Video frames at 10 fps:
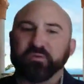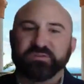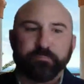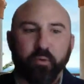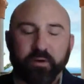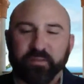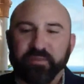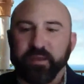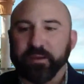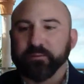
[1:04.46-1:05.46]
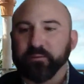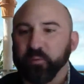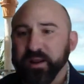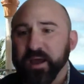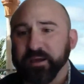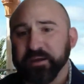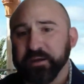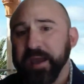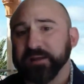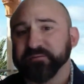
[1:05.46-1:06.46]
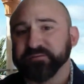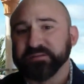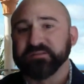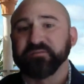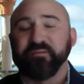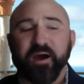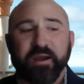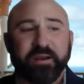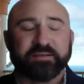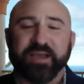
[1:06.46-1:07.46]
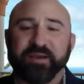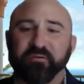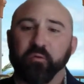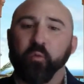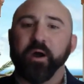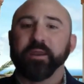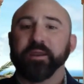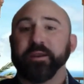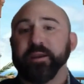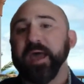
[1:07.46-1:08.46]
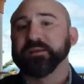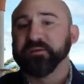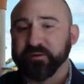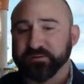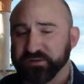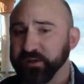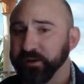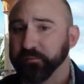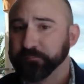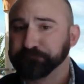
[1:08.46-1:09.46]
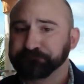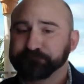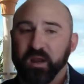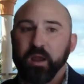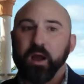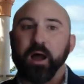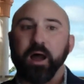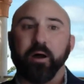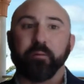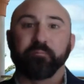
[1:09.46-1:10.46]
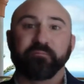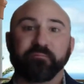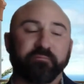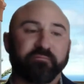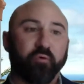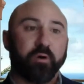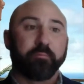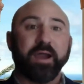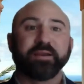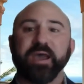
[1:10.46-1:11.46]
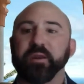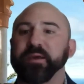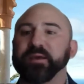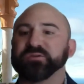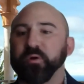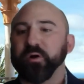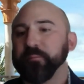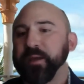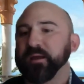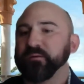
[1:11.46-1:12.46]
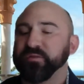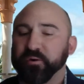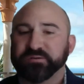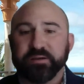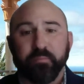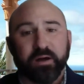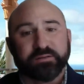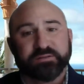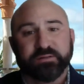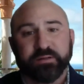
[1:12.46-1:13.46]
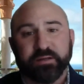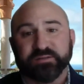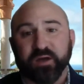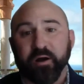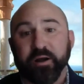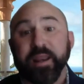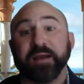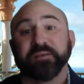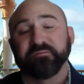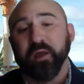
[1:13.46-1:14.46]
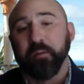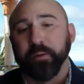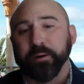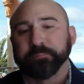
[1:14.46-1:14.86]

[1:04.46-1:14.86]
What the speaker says: important thing when we're talking inactives is defining exactly what an inactive is to you. For my database and where I'm at, 13 months is our inactive number.